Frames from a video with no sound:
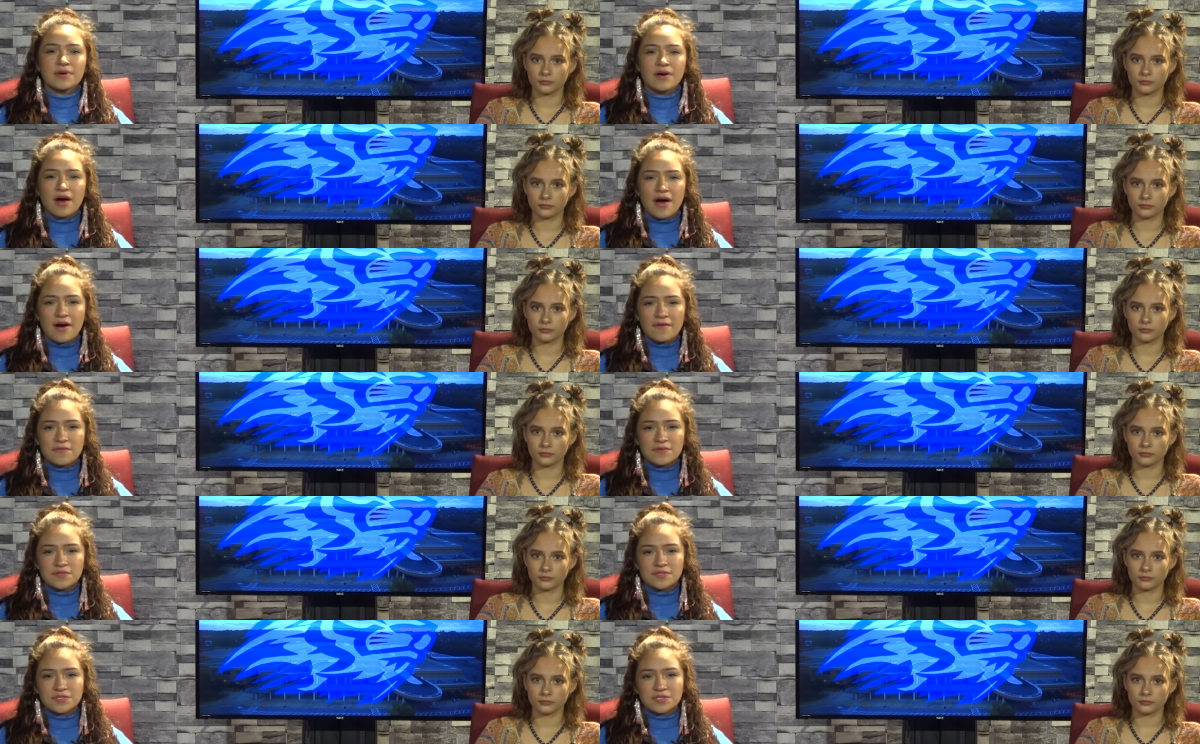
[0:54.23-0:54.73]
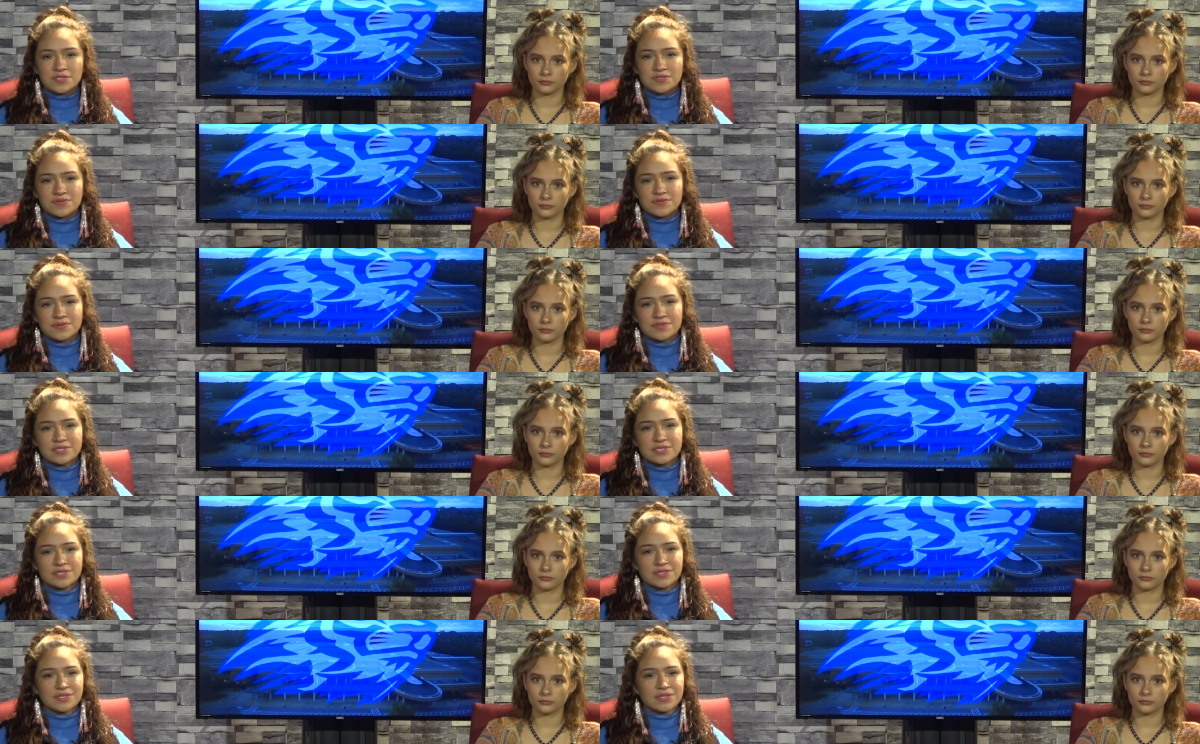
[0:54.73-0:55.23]
Speaker 1: Officers were
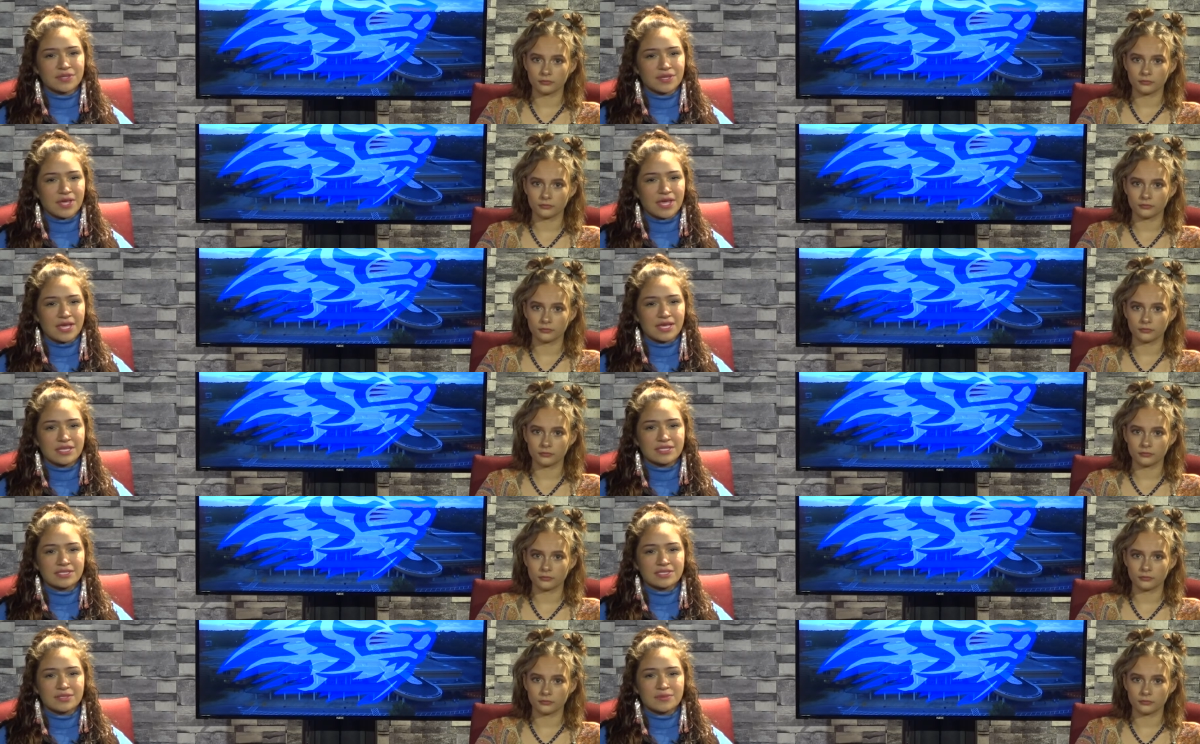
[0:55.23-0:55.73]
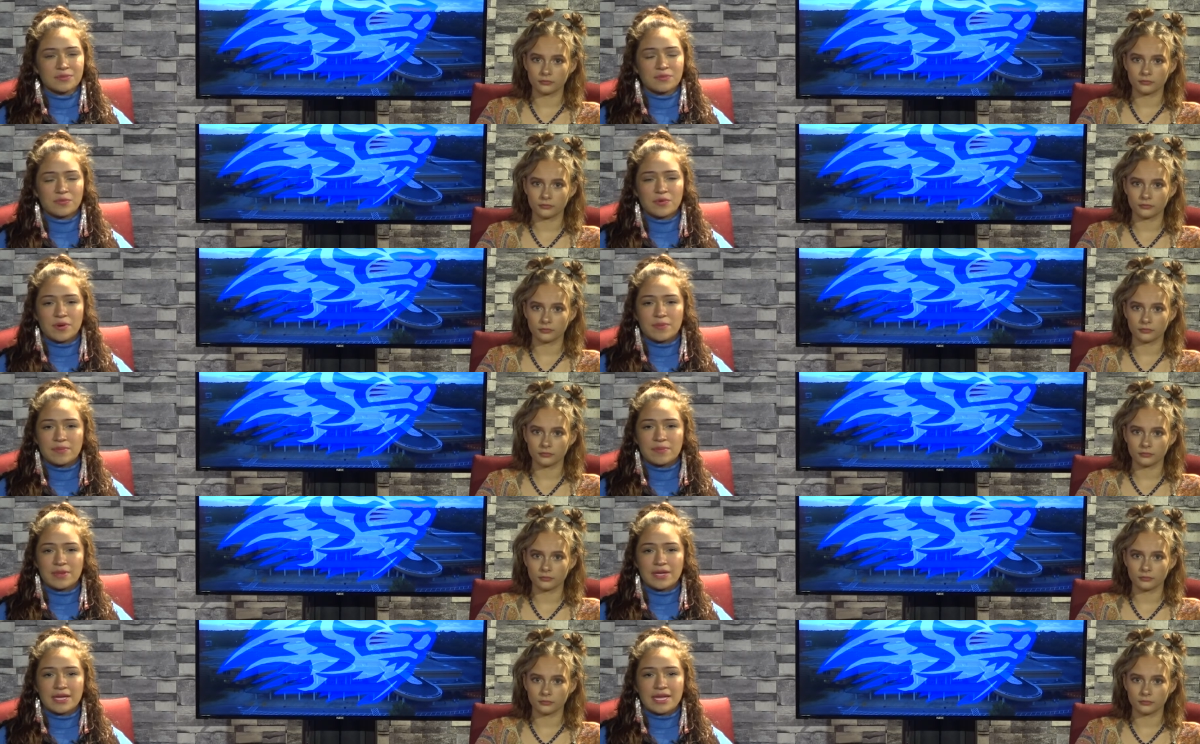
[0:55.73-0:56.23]
still looking into
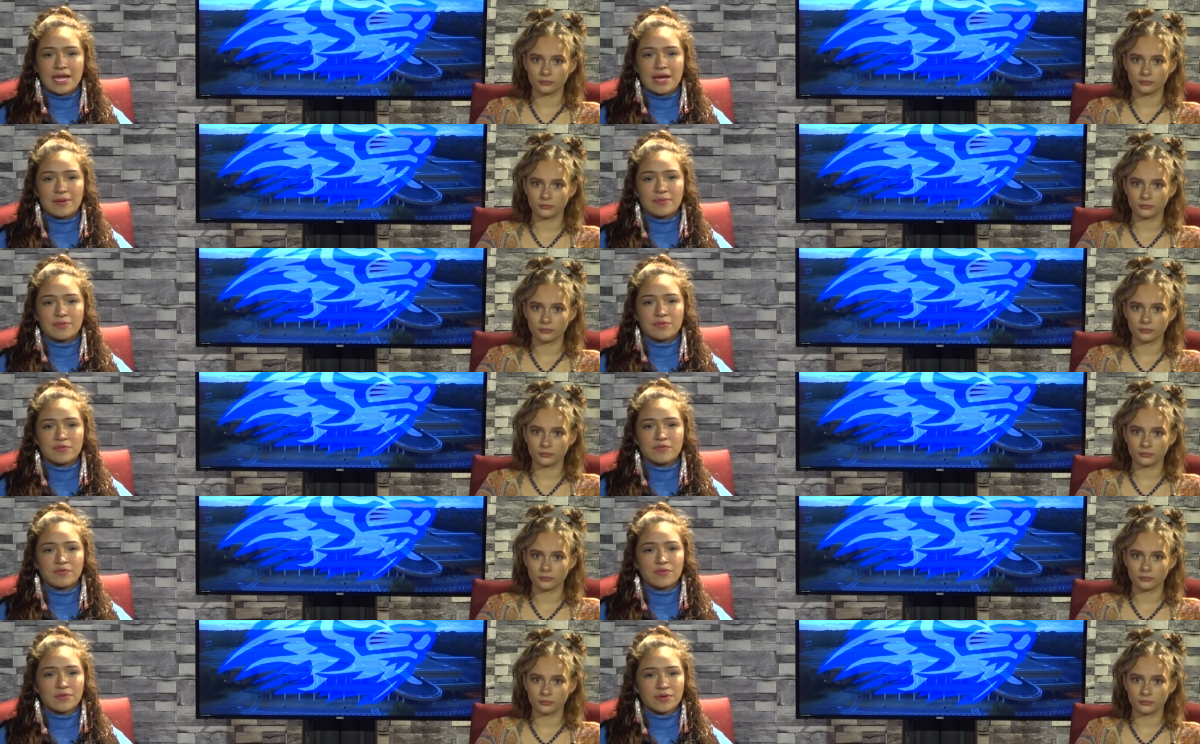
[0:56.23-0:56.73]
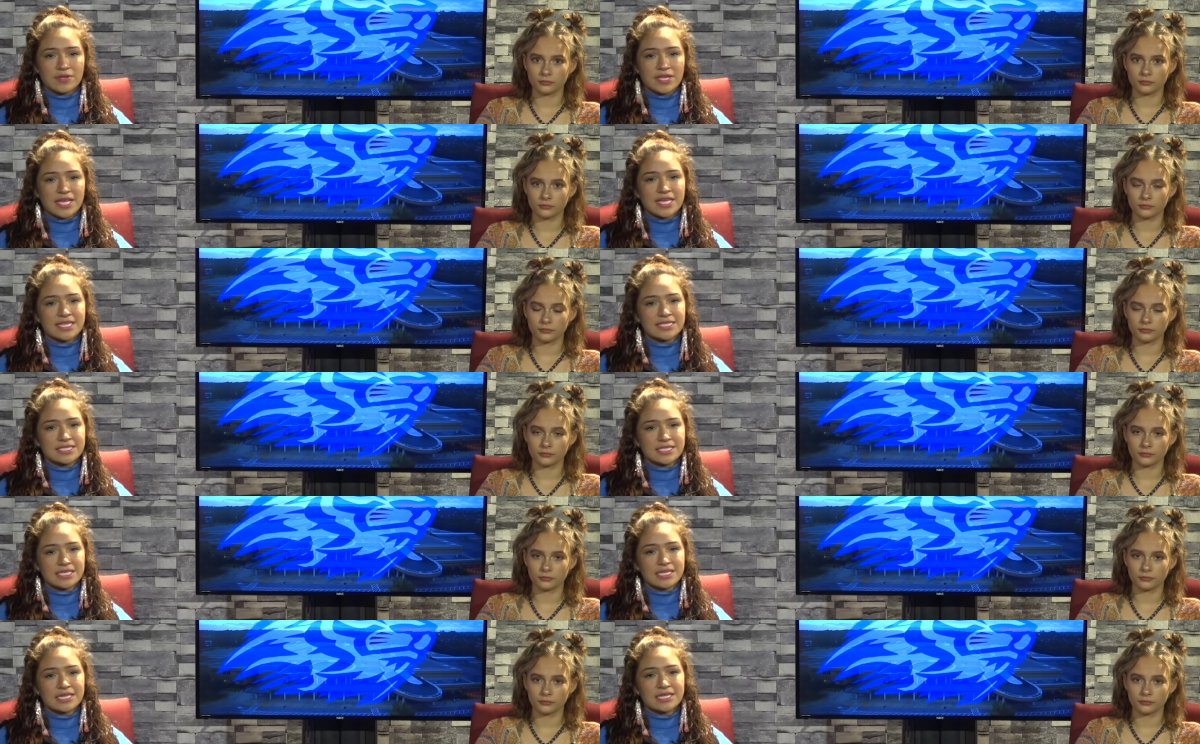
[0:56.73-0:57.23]
what played out before the
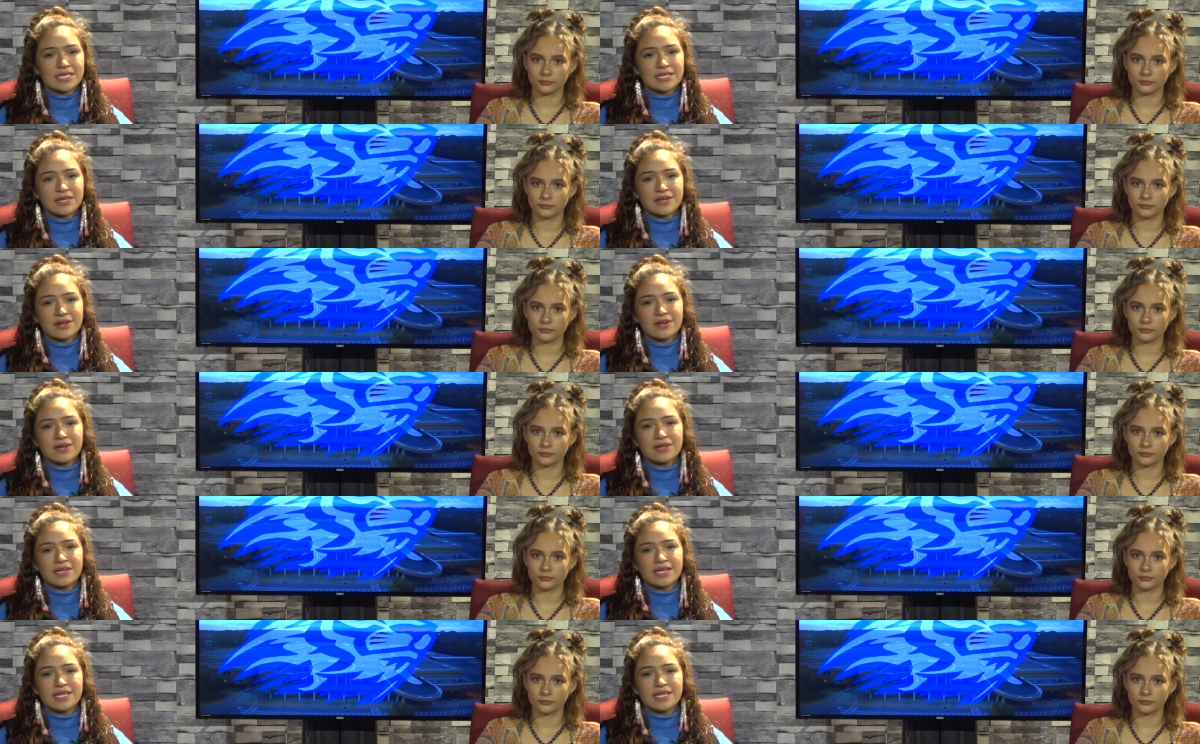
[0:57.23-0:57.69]
incident occurred,